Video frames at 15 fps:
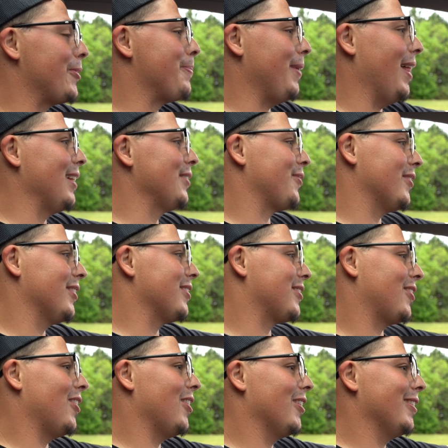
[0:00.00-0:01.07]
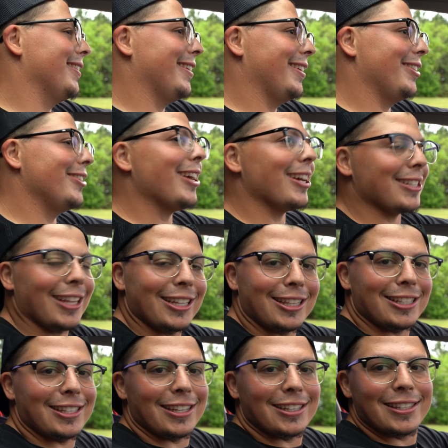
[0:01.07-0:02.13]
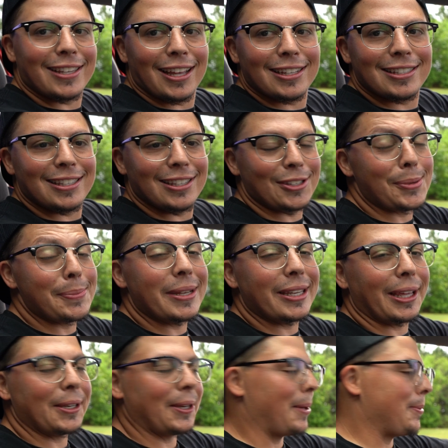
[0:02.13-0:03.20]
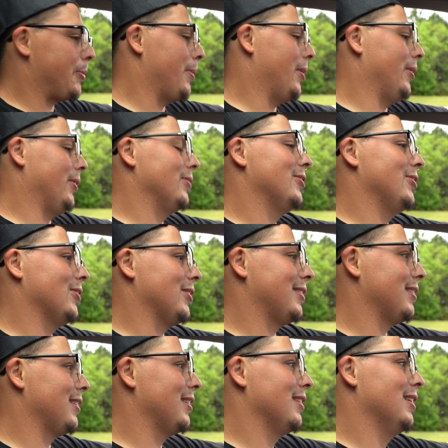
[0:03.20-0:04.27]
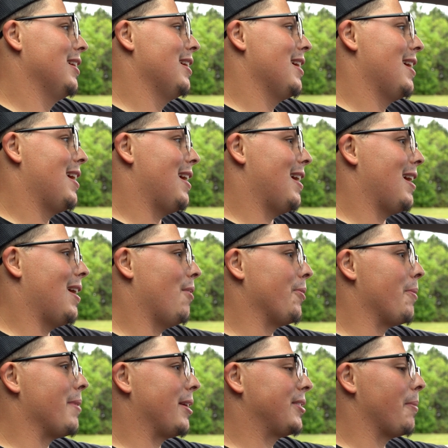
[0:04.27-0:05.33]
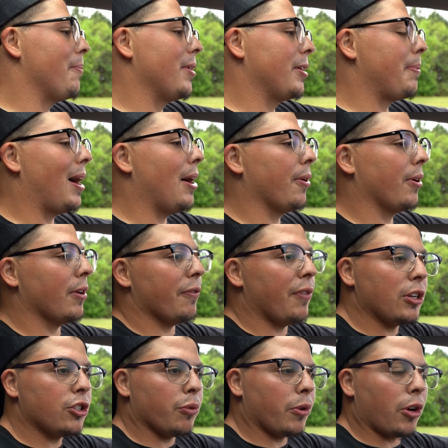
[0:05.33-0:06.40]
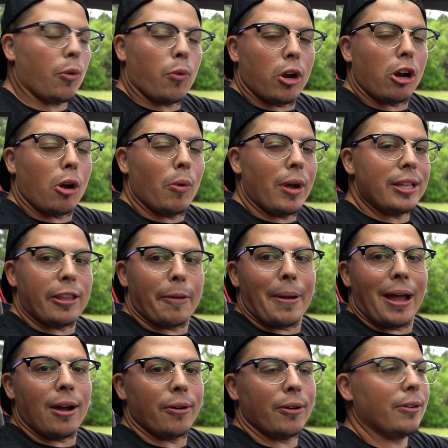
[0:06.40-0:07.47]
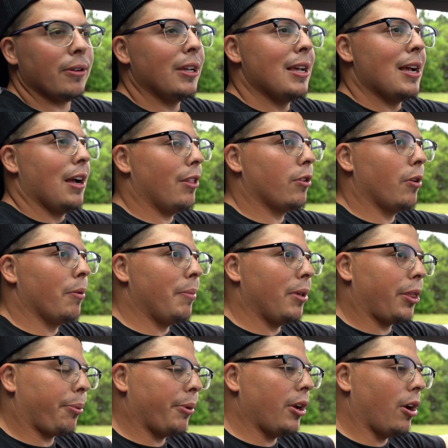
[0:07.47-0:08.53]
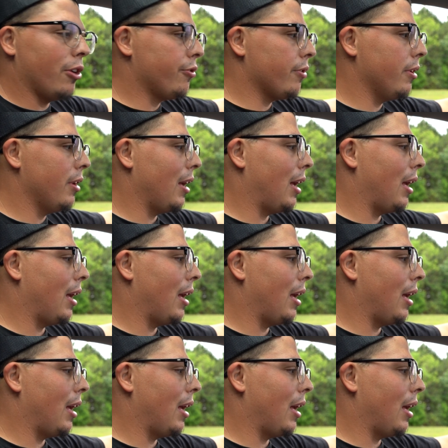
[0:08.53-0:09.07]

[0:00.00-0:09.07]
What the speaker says: good plans for this car. You guys like the CSX? This is gonna be 10 times better. You'll see. I want to make some big power. Eventually, we're gonna work our way into power. We're gonna be 300.